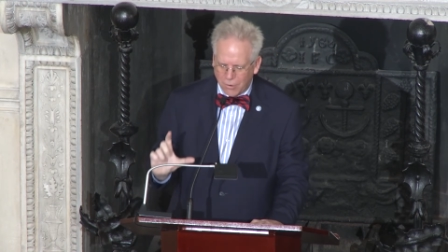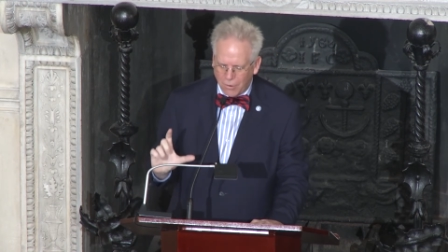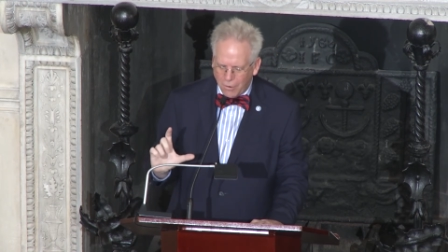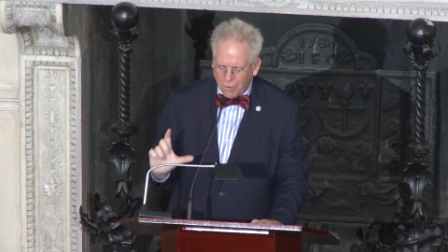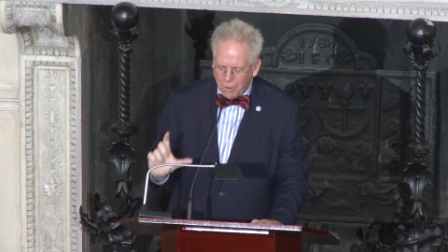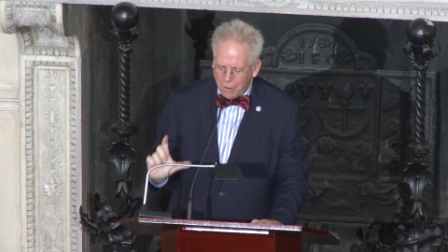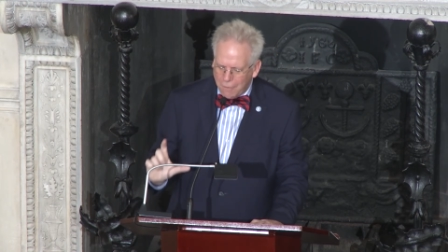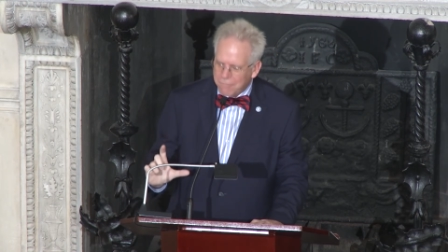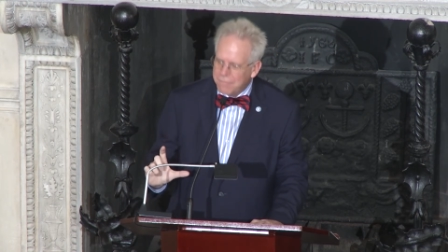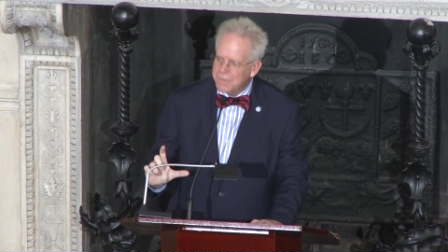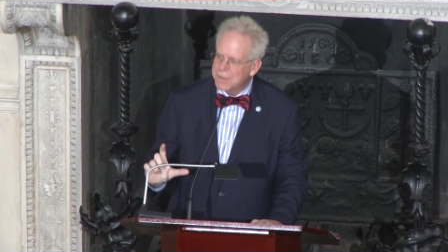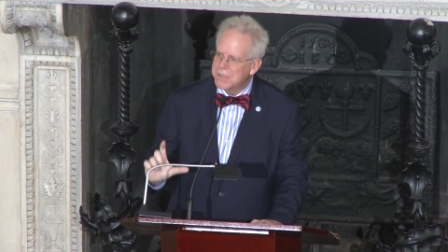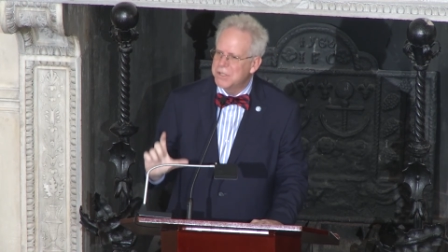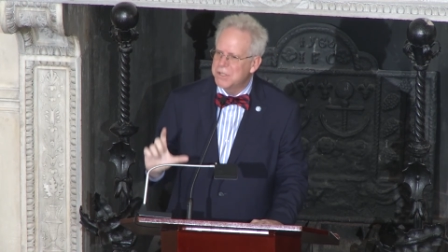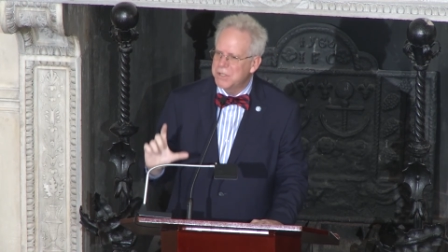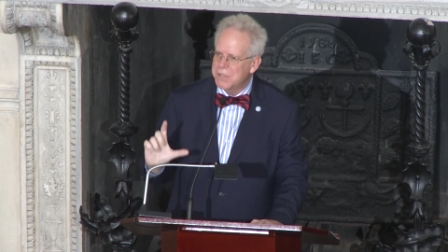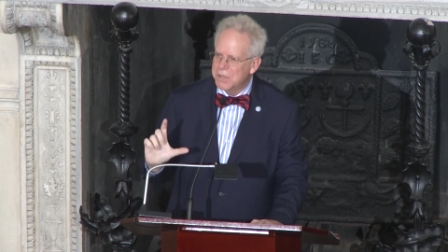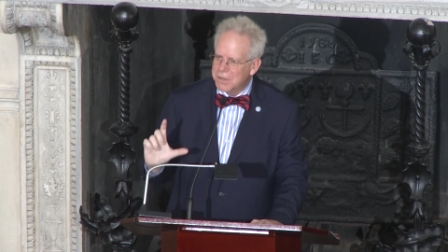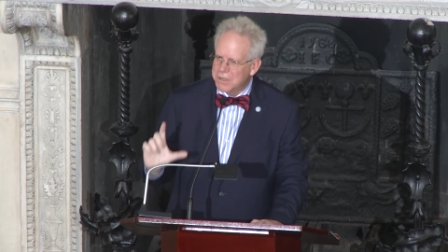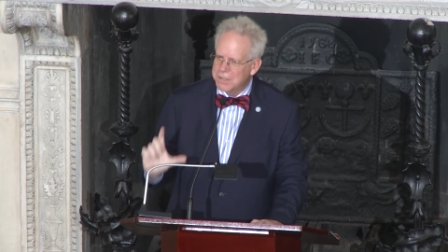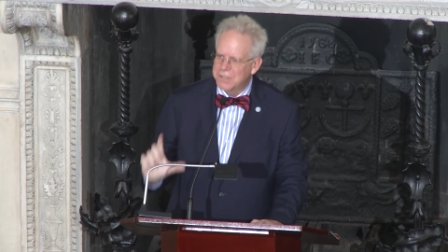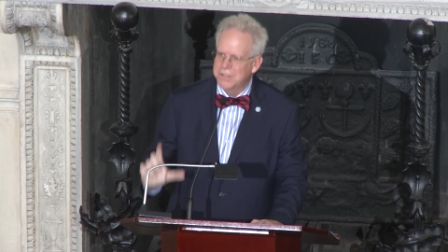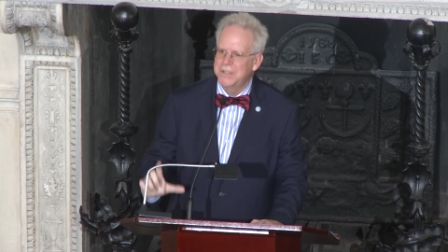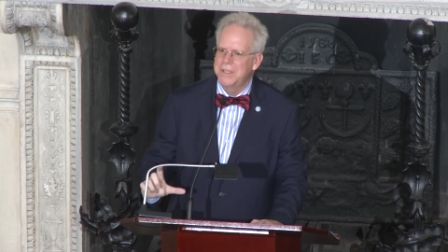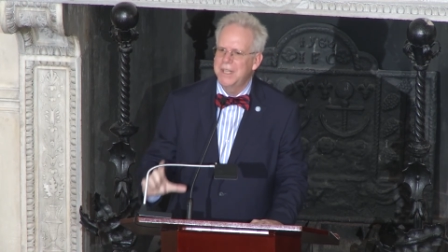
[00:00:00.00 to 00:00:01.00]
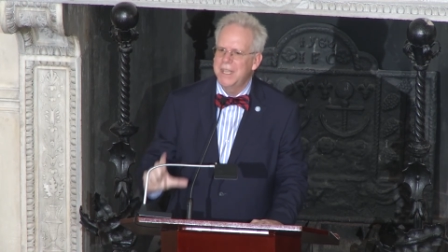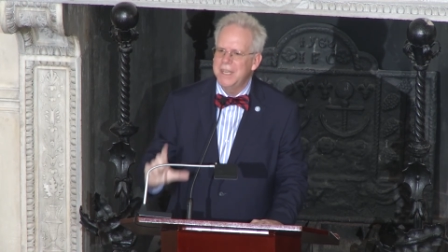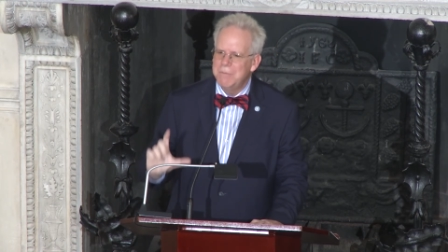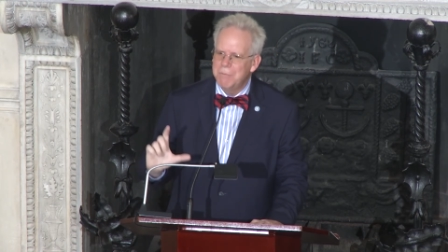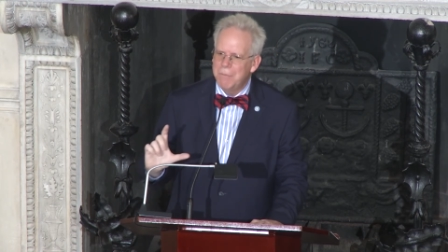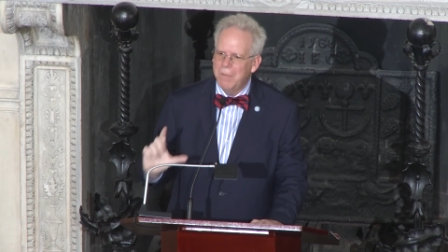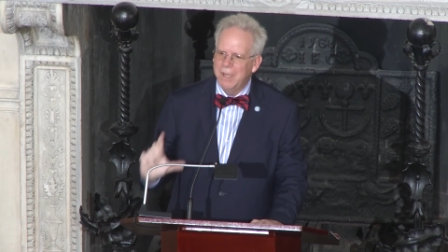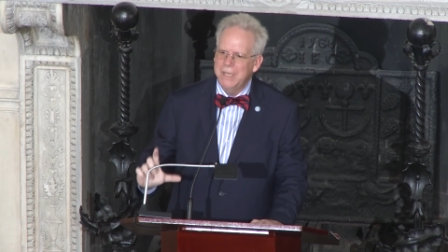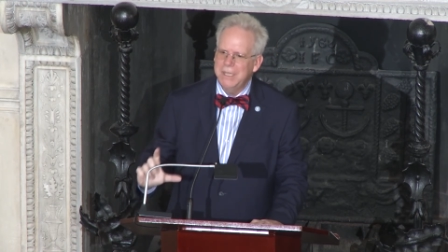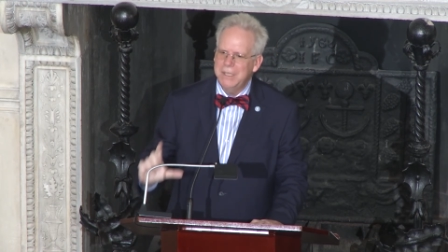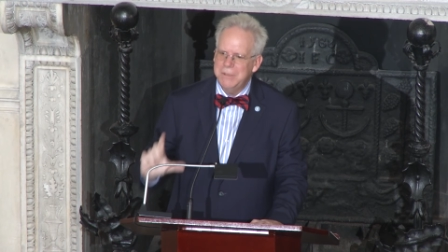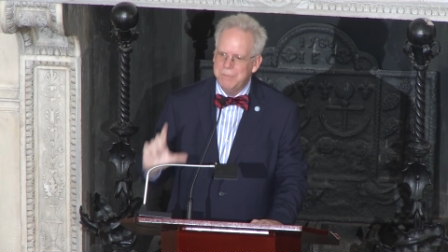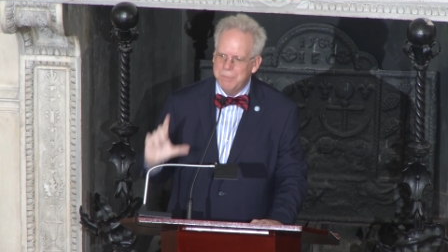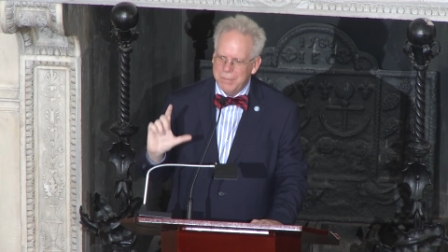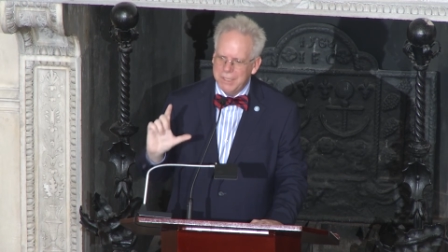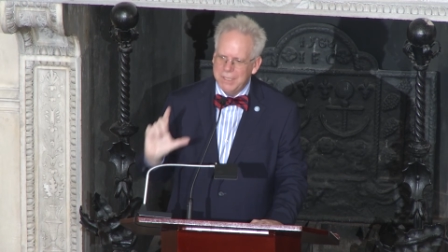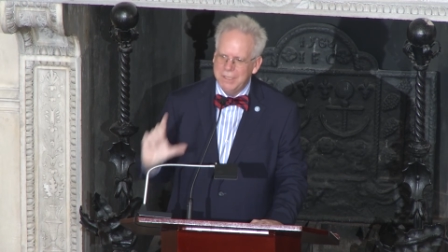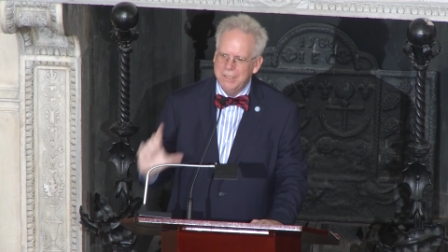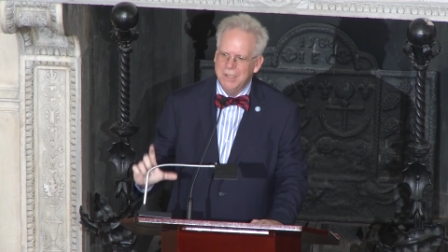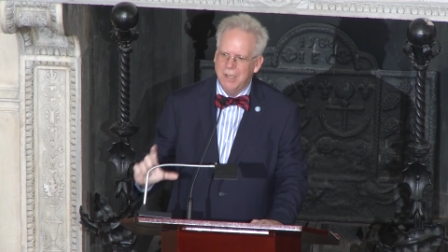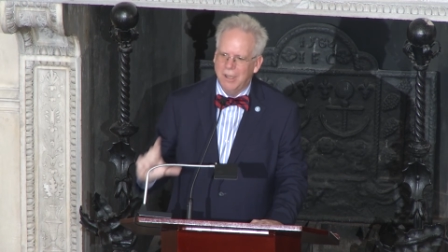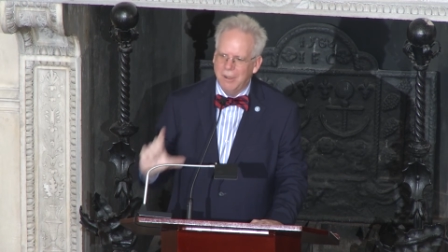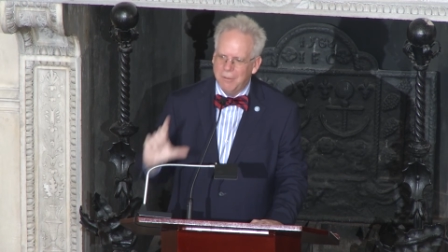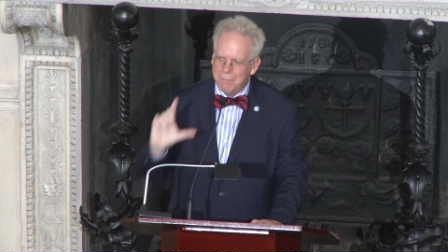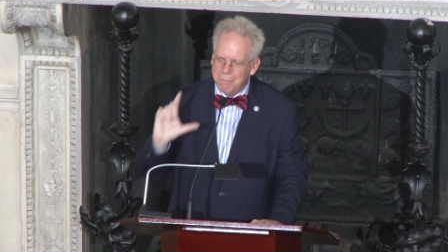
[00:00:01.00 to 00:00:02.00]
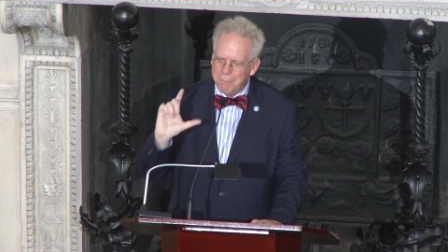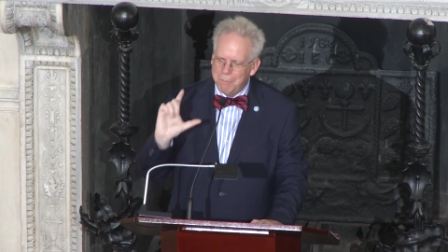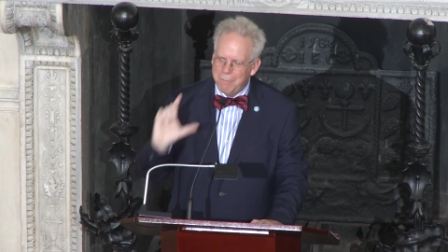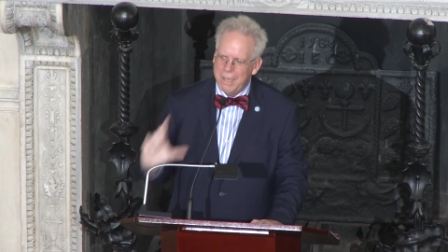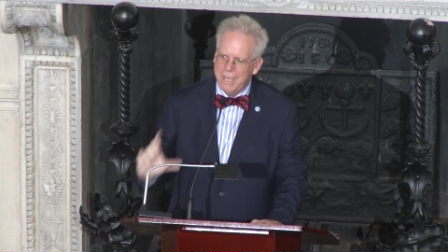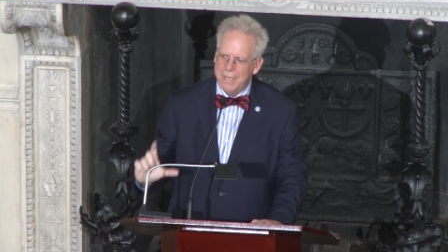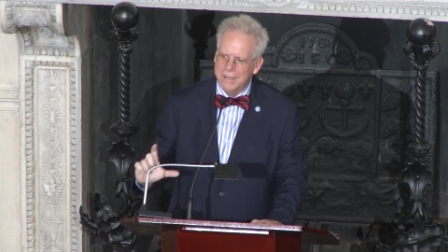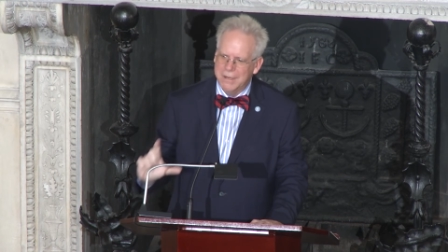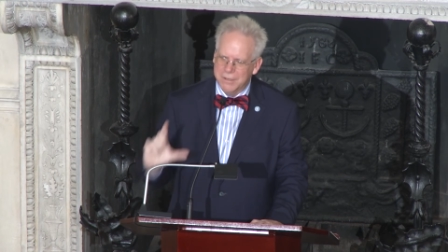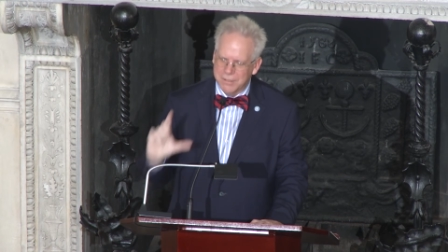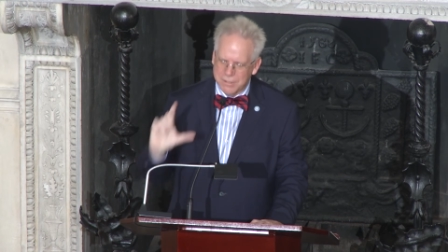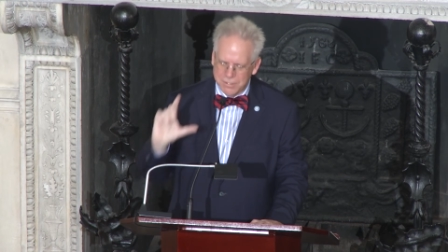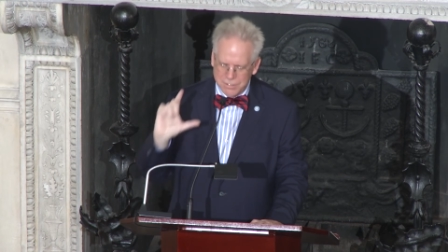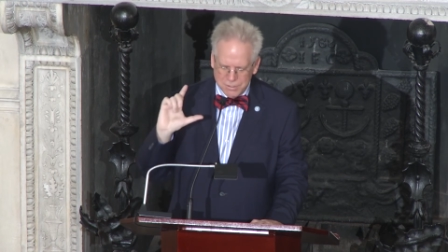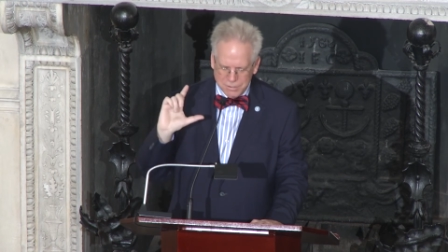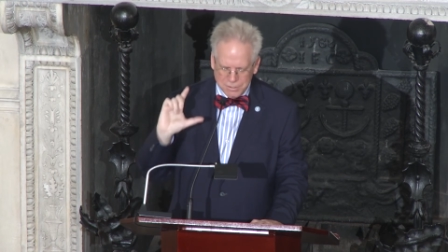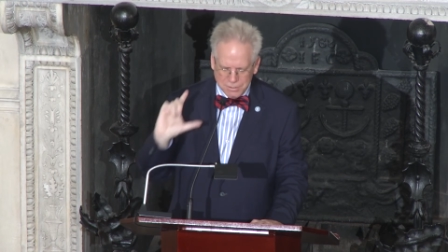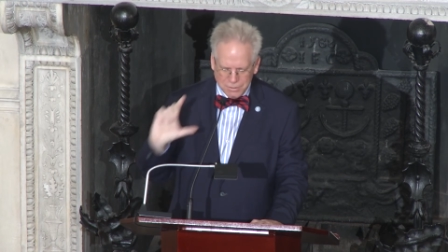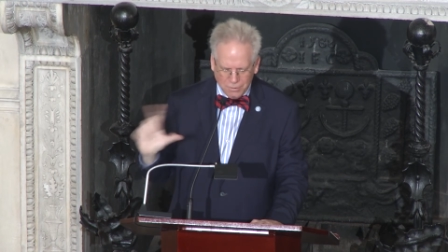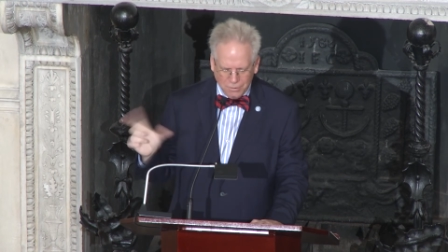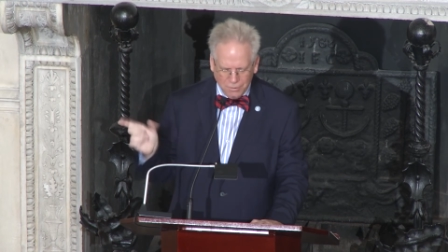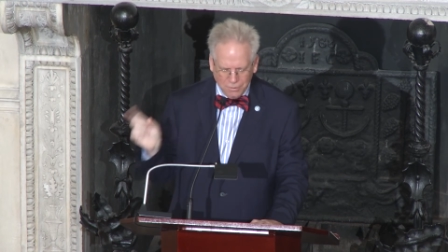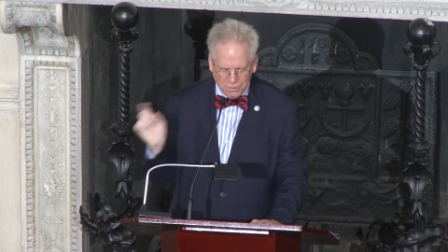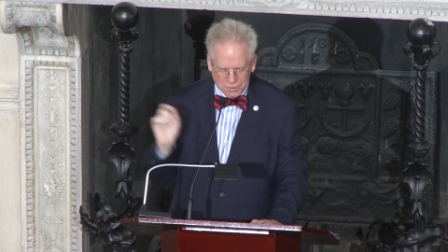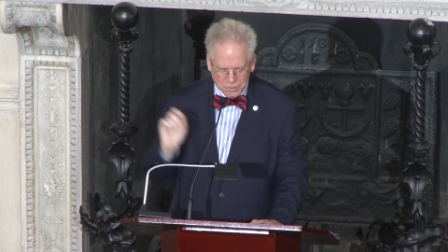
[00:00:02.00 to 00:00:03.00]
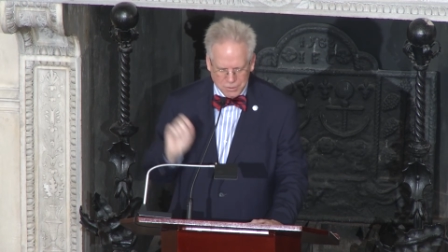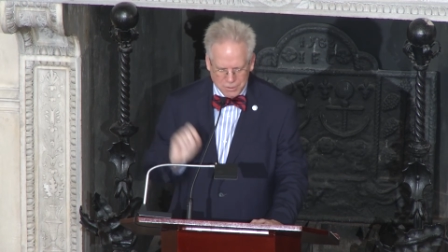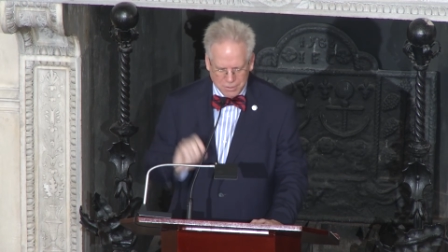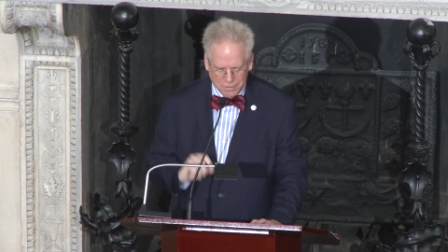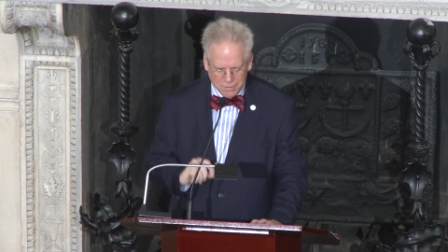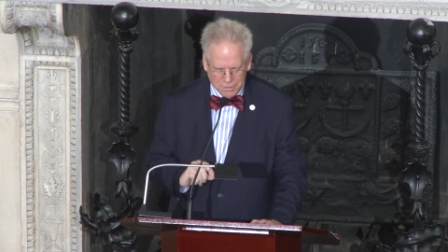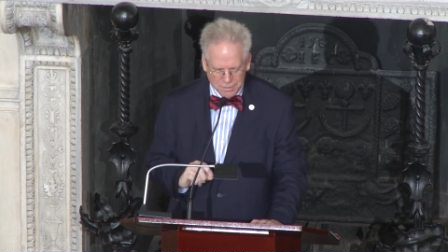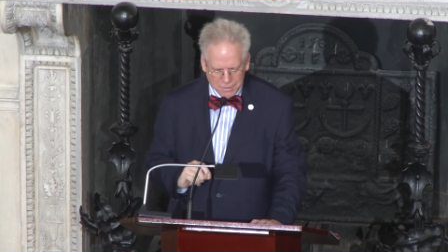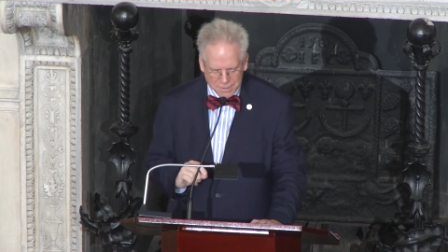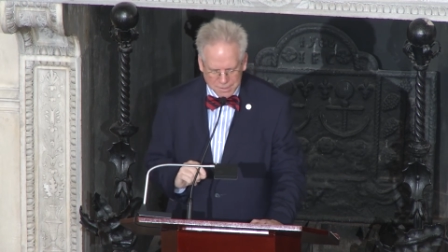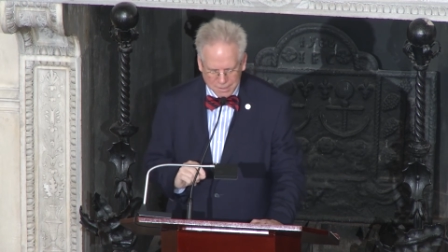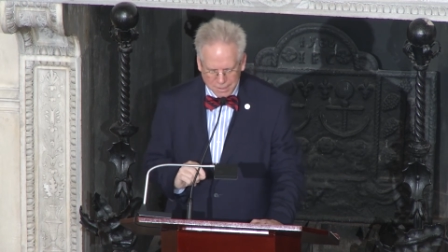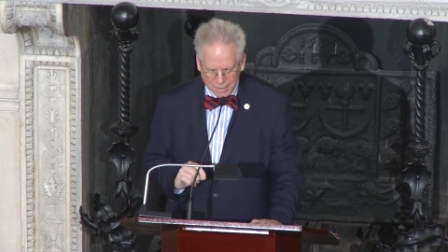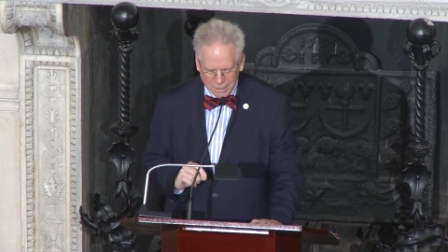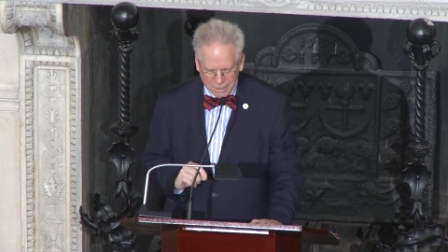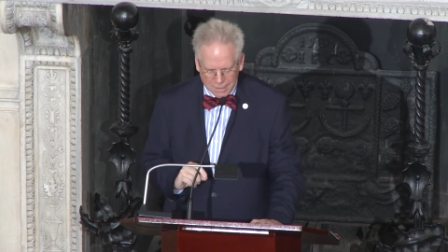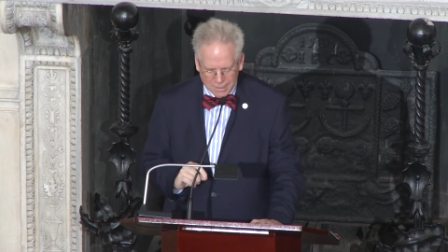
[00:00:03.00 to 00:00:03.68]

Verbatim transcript: officers they might become better soldiers,